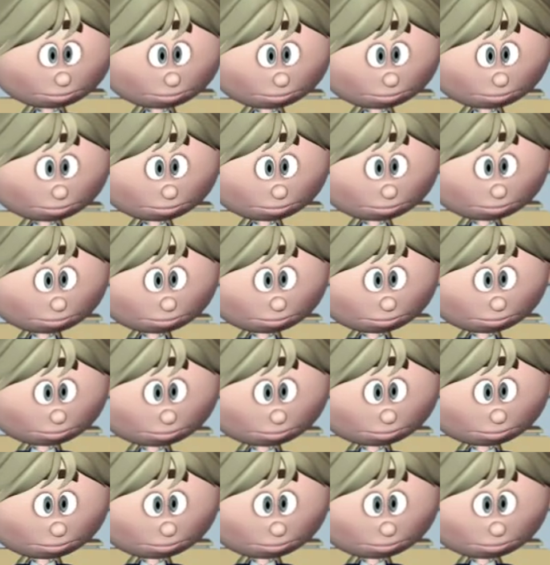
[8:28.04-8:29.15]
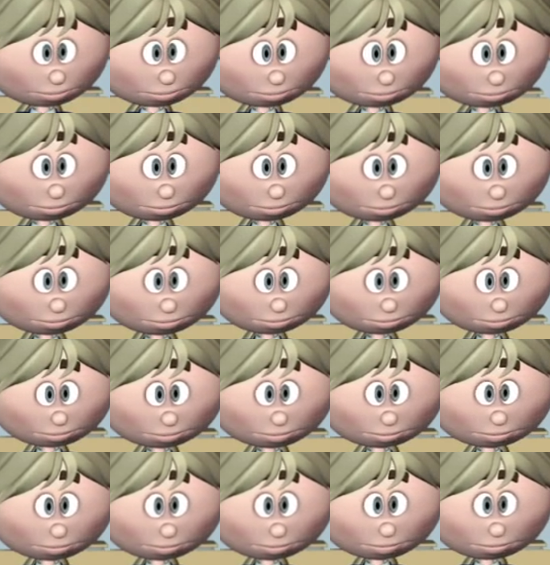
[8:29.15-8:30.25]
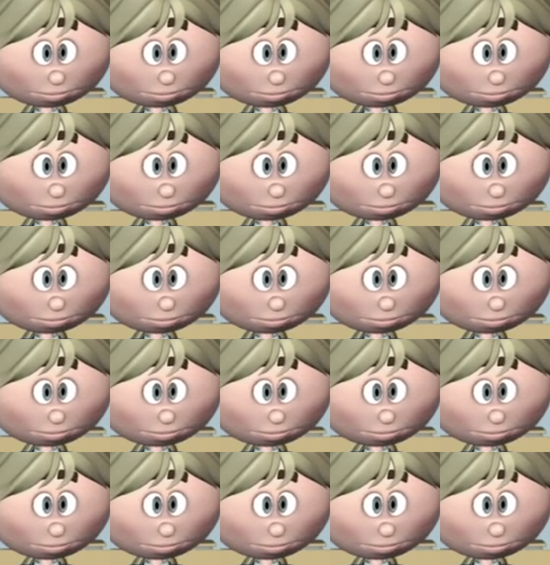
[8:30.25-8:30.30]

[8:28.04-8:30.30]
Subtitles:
Nobody speaks.